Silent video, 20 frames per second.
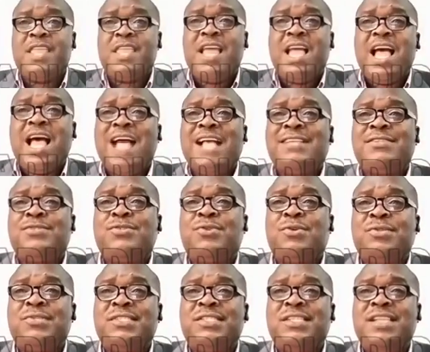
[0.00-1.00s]
has
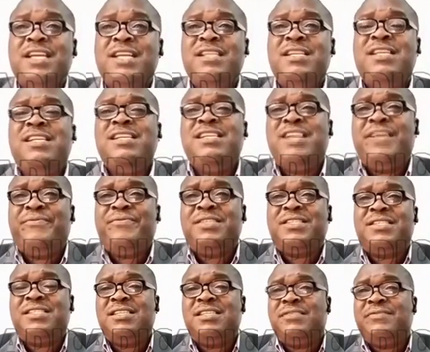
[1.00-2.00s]
sustained
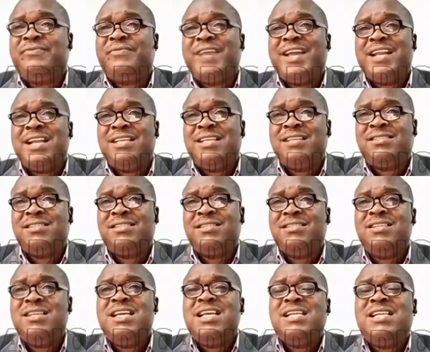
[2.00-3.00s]
deficit financing.
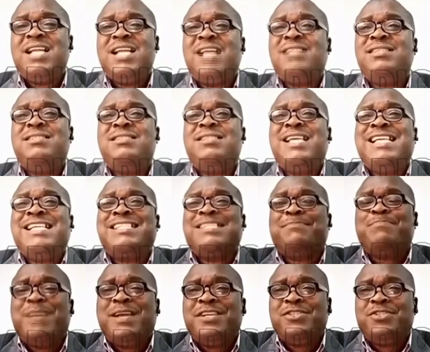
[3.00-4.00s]
That is
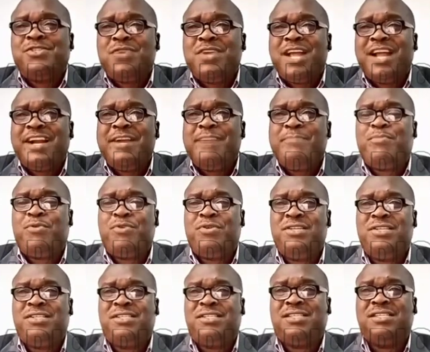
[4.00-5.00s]
expansion monetary
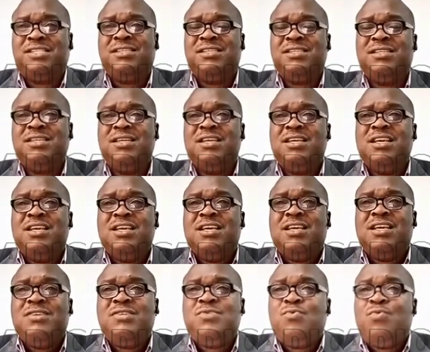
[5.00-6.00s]
policy.
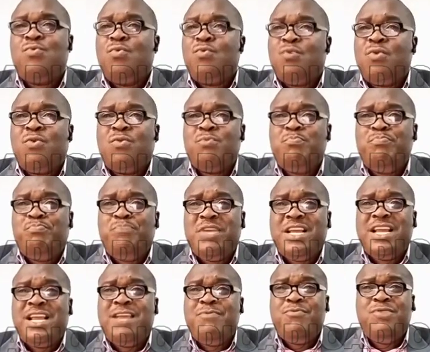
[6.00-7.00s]
It's the
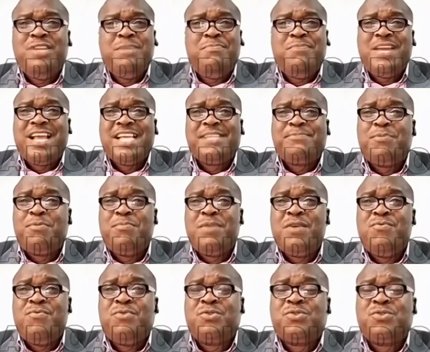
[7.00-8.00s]
biggest problem
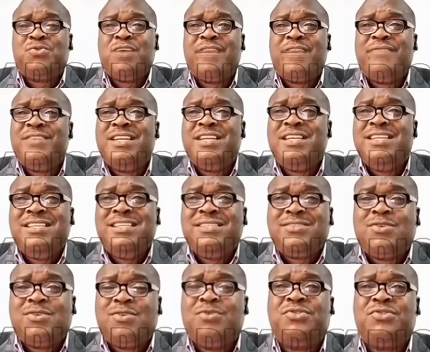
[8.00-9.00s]
we also have in this
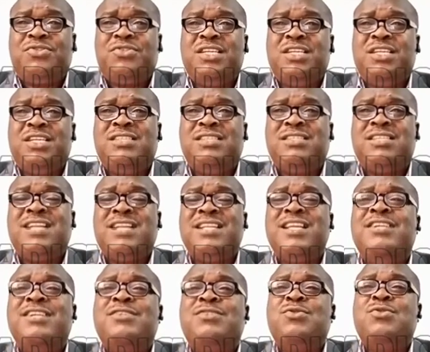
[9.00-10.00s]
country is that
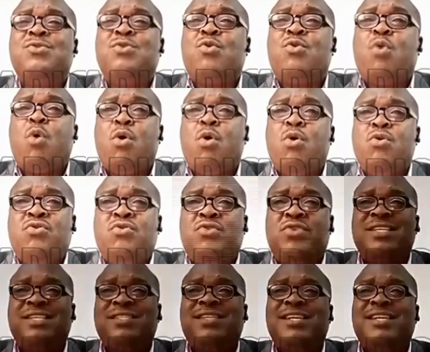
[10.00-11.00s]
there is no
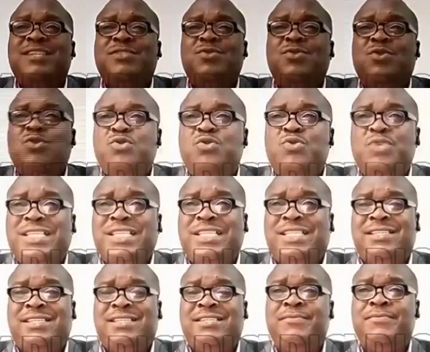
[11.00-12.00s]
congress, there is no
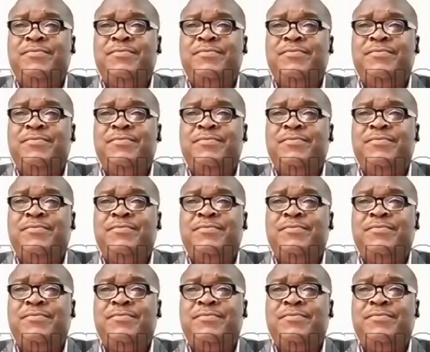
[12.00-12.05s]
unity